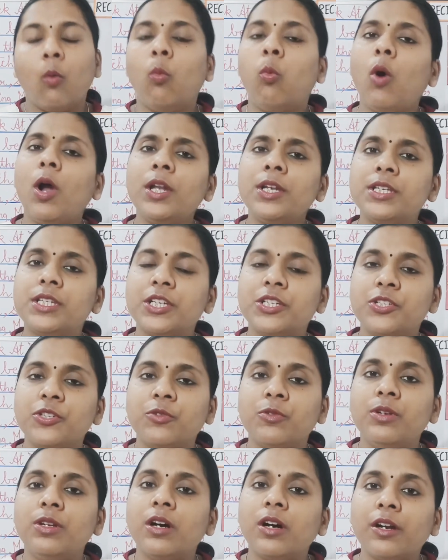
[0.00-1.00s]
What did
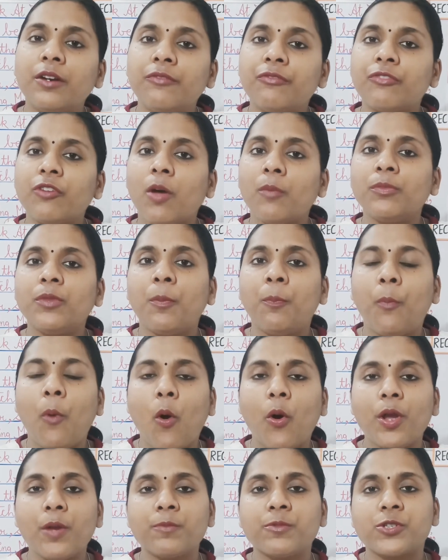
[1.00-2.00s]
you learn from the
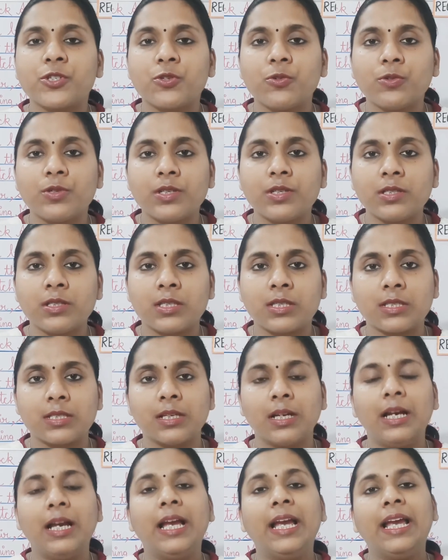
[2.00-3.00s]
poem,
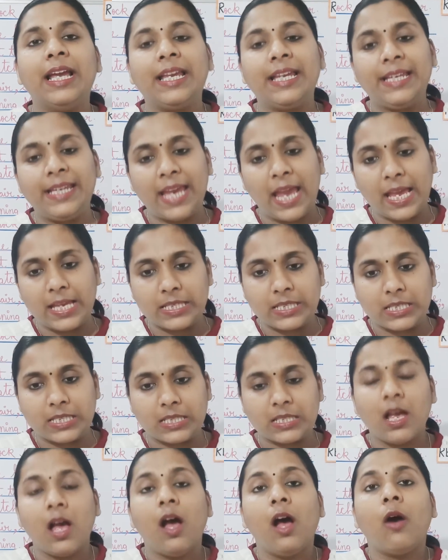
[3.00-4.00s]
students?
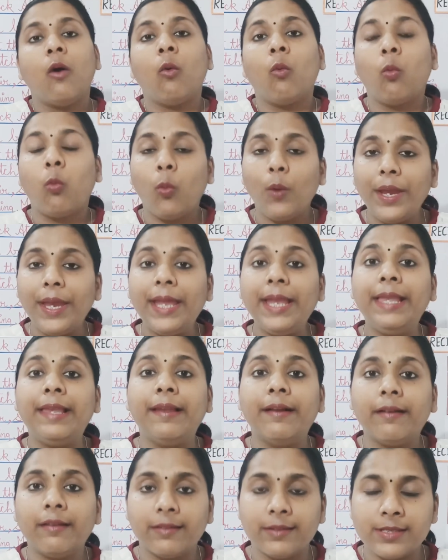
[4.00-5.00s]
Yes,
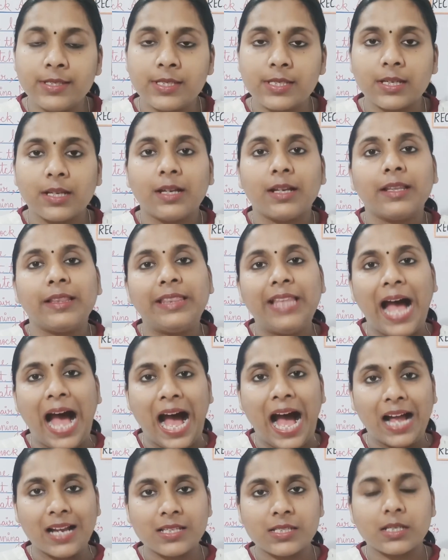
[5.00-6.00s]
we learnt
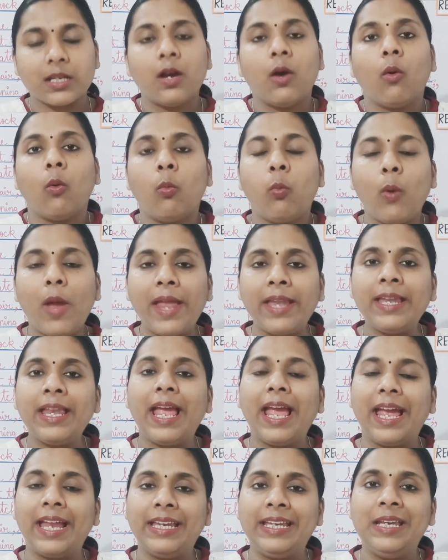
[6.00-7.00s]
that when
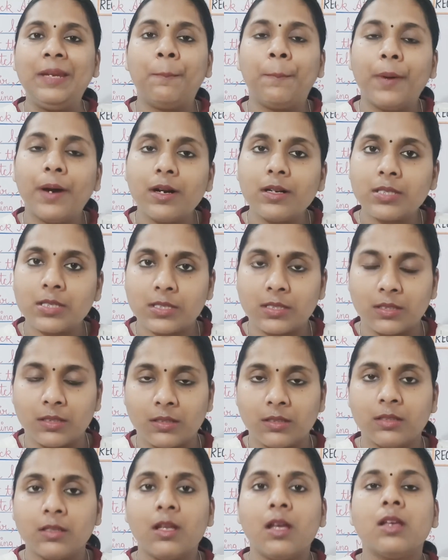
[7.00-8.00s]
any
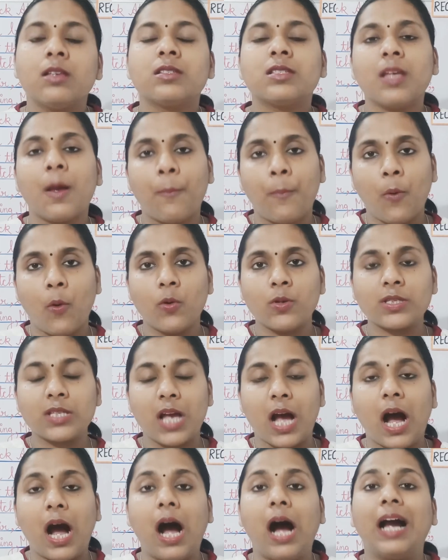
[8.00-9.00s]
person,
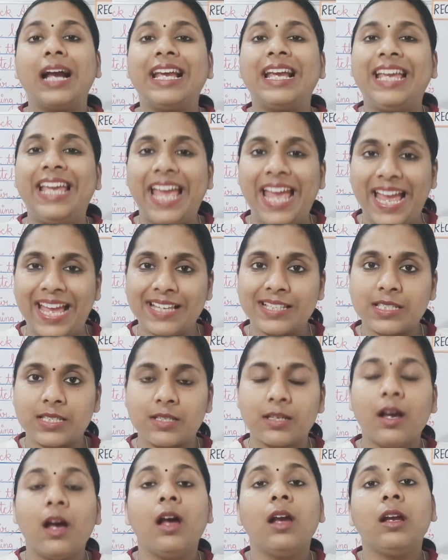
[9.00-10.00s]
suppose our
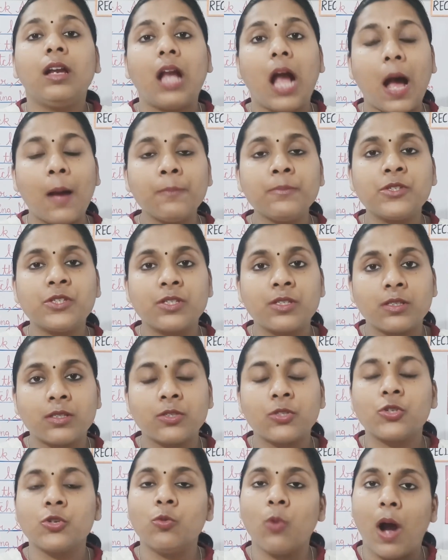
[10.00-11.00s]
guest, come
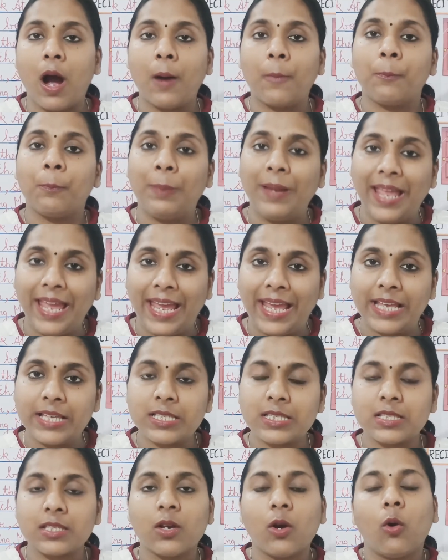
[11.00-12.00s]
to our
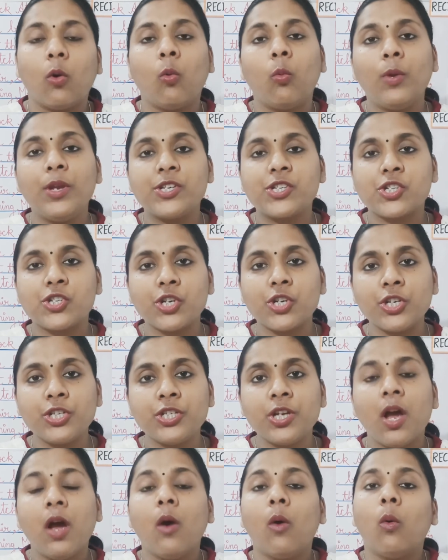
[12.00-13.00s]
place, we should
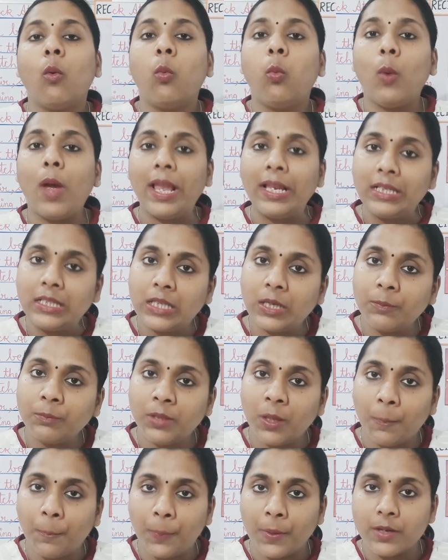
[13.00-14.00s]

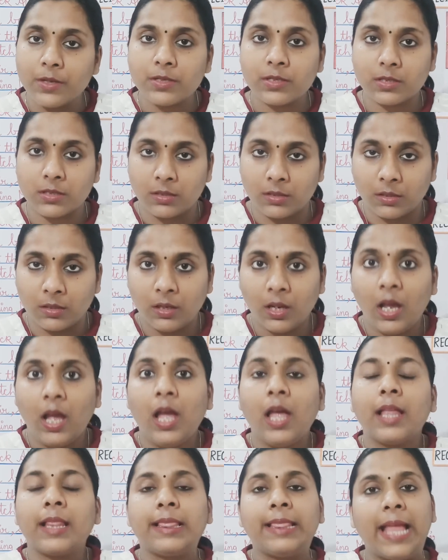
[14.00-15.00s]
welcome the person.
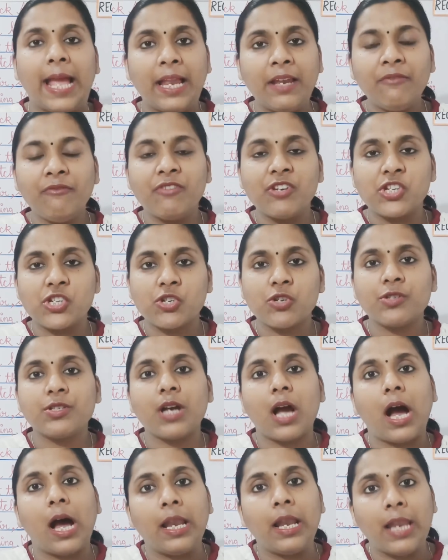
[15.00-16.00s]
Then we
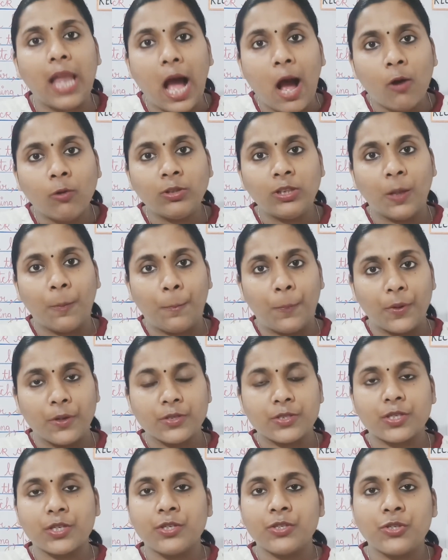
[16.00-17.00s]
should allow the
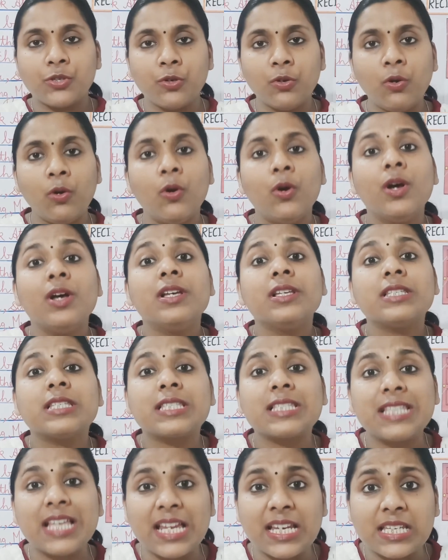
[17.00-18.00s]
person to
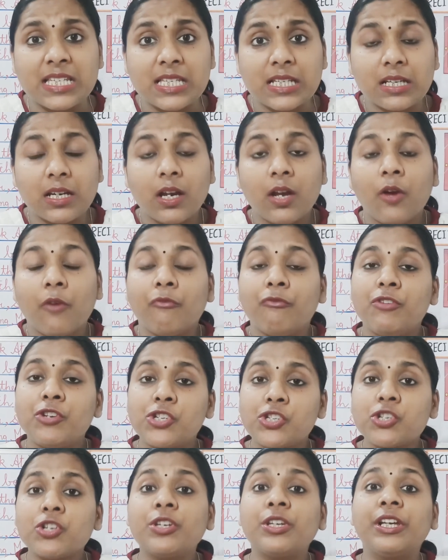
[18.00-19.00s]
sit. We
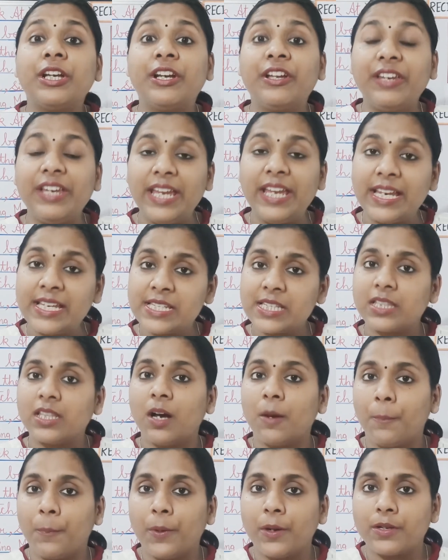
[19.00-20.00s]
should greet
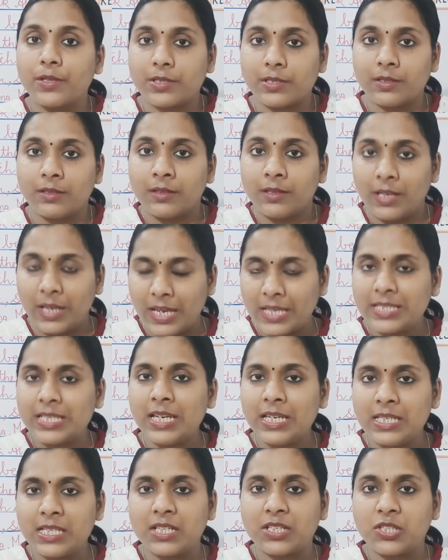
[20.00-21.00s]
the person,
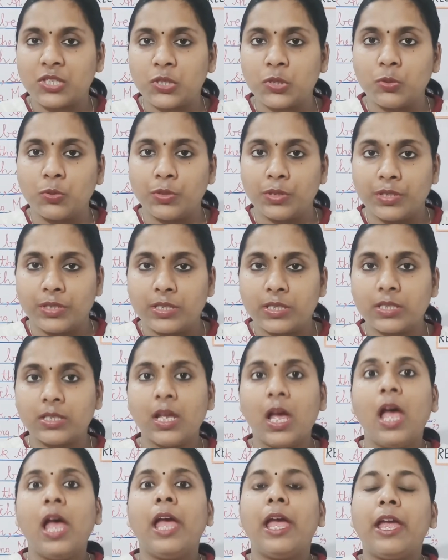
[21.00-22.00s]
isn't it,
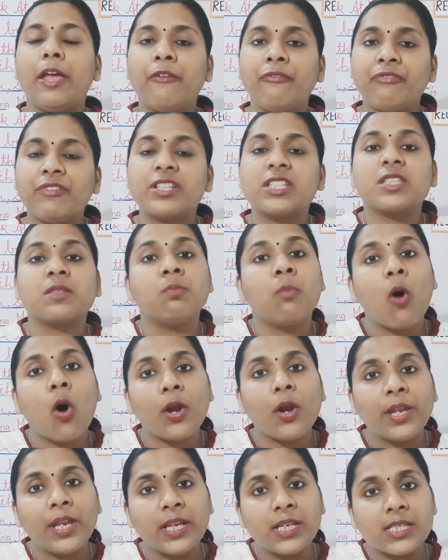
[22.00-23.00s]
students? If it's
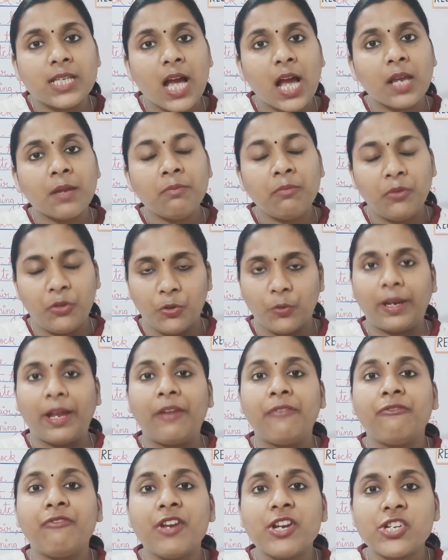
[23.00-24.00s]
morning time, you
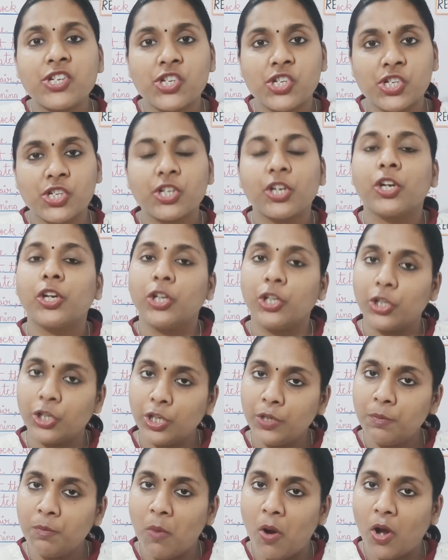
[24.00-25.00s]
can wish
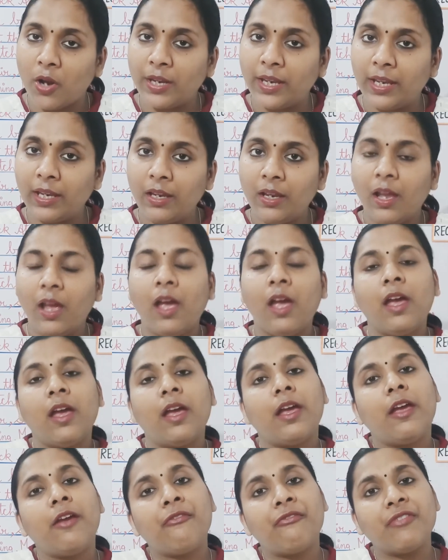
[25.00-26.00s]
good morning.
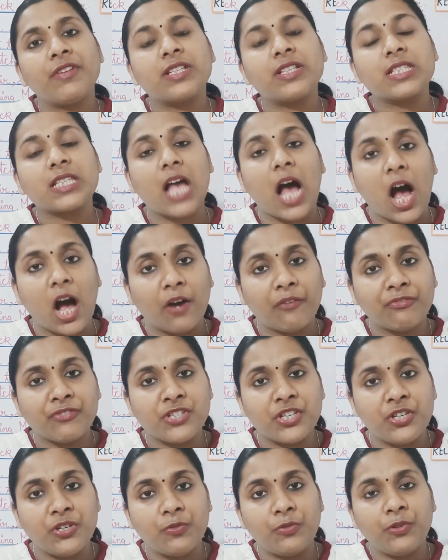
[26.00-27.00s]
If it's
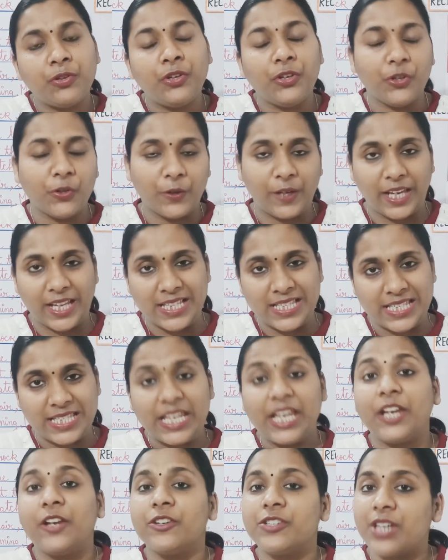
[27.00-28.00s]
afternoon, you can
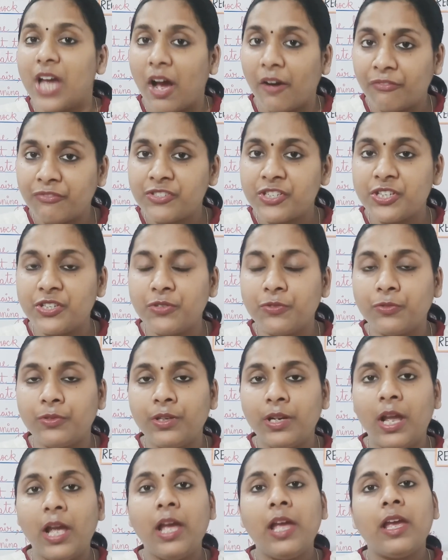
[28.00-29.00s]
say good
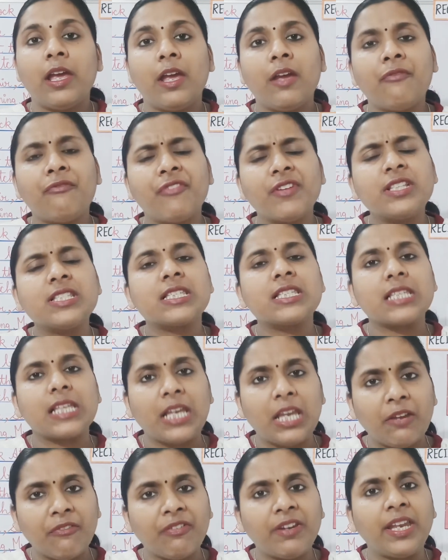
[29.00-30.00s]
afternoon. If it's
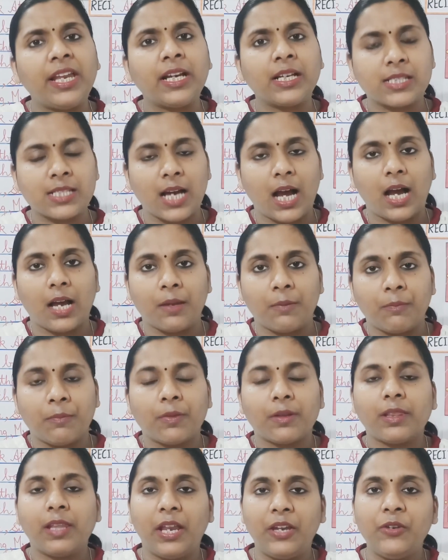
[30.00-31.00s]
evening
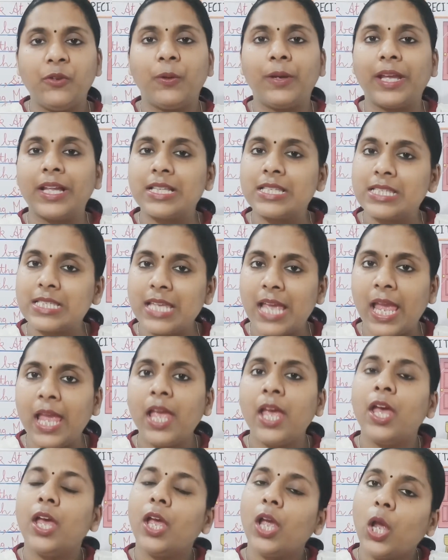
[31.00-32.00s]
time, then you can
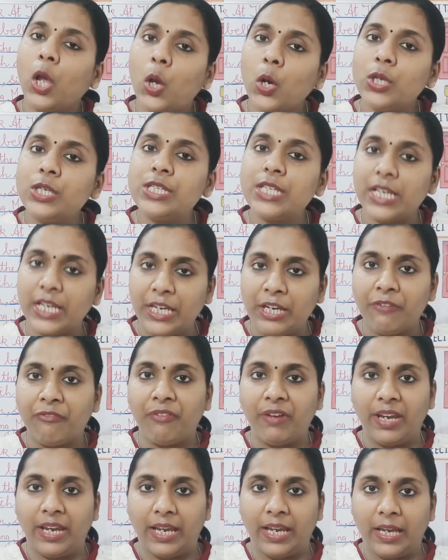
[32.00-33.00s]
say good
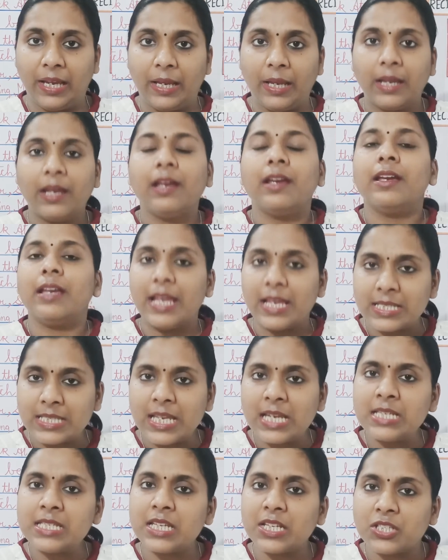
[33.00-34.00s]
evening.
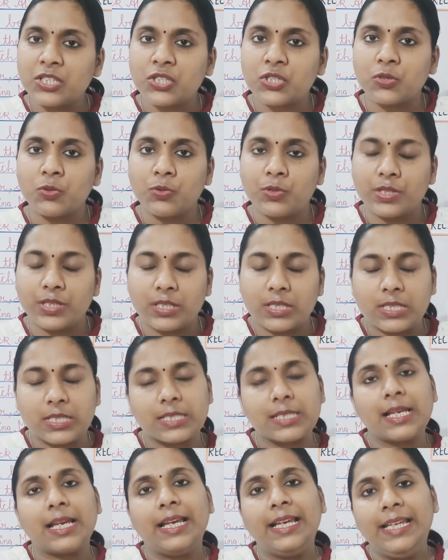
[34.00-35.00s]
Isn't it,
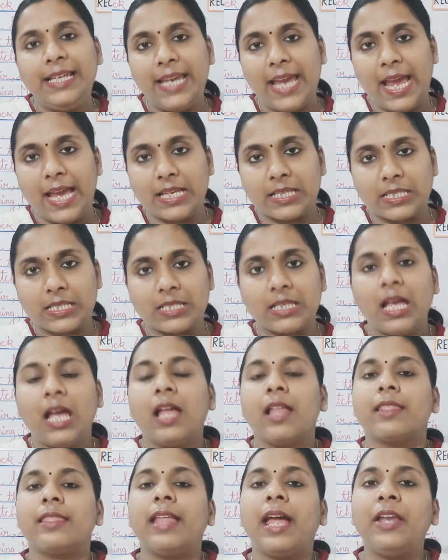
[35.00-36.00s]
students? Yes.
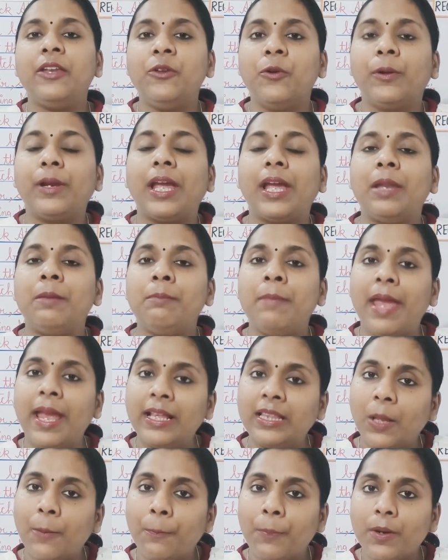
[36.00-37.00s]
Then you can
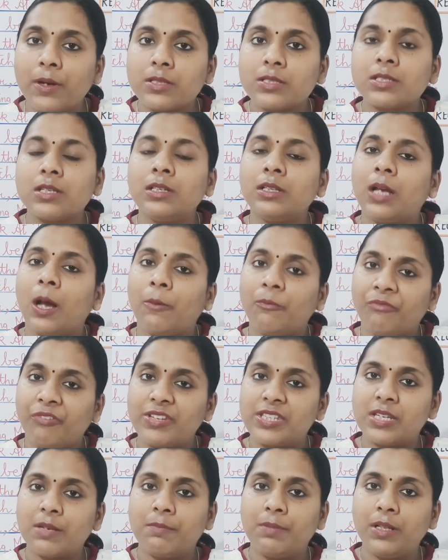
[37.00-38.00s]
make the person
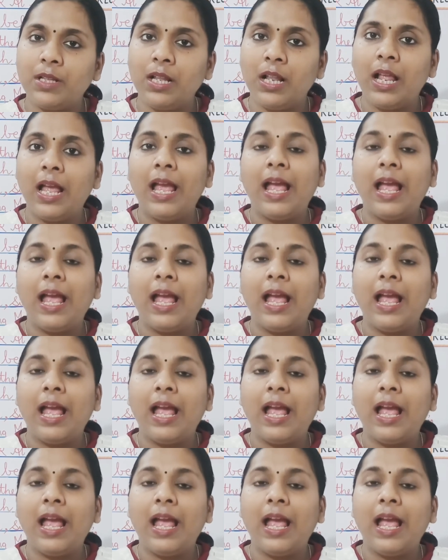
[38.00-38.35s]
comfortable.